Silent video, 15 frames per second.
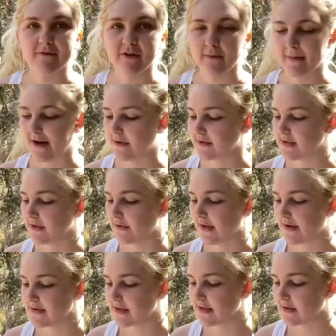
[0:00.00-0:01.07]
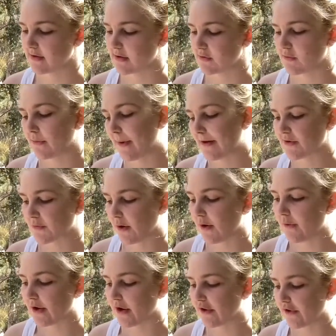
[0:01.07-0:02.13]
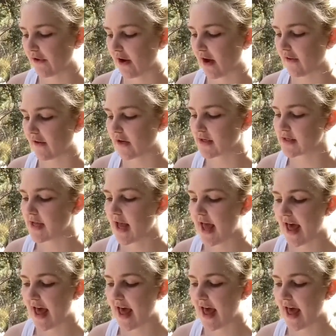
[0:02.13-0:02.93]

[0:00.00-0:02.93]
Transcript: for about $2,100,